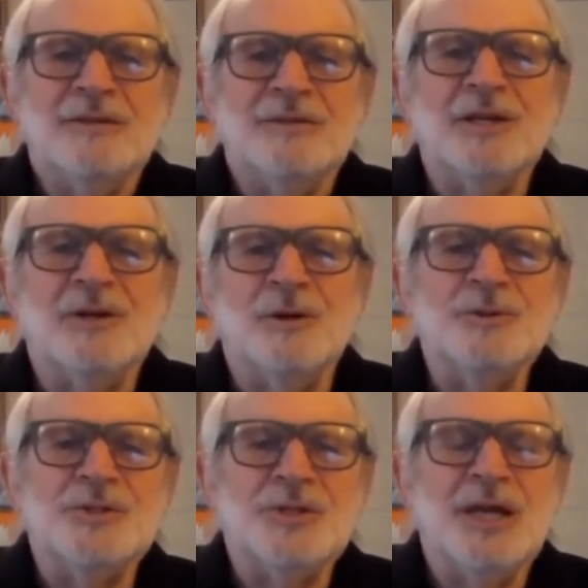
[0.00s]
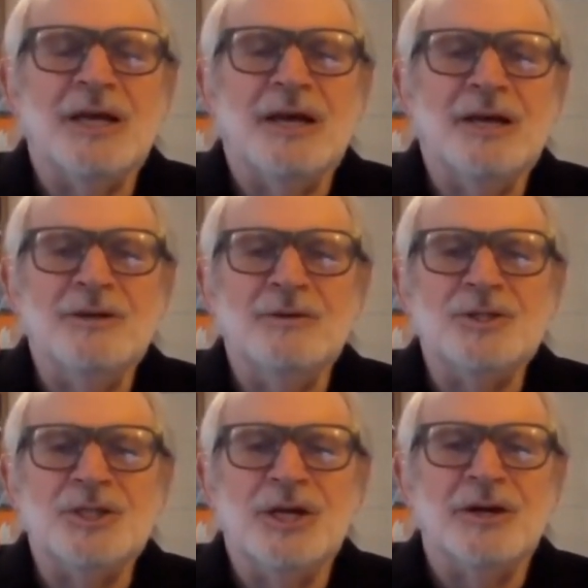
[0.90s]
that owns a
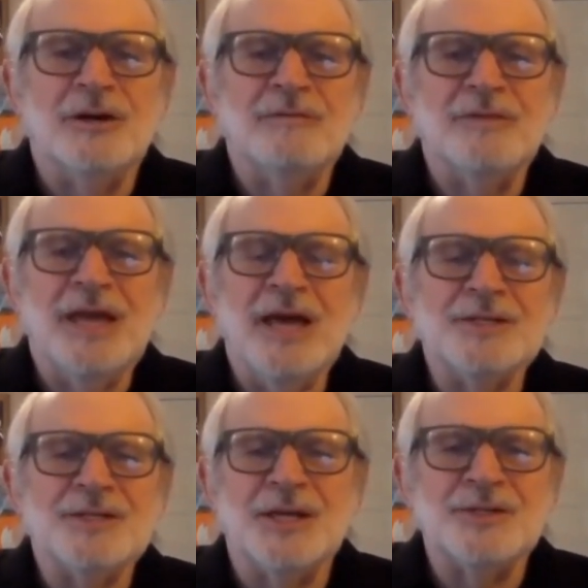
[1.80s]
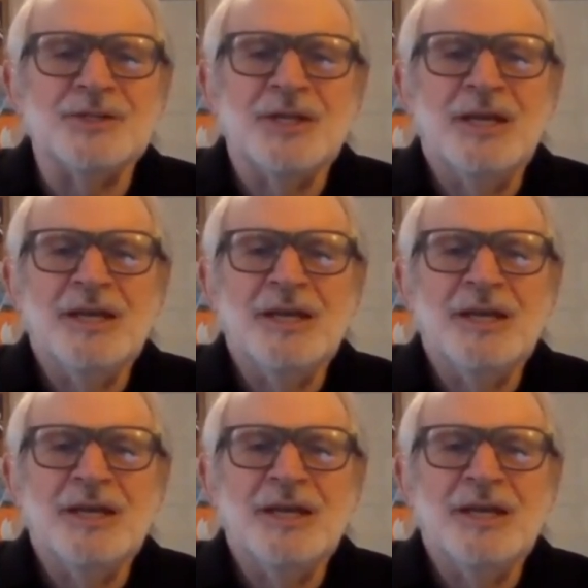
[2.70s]
huge share of the assets.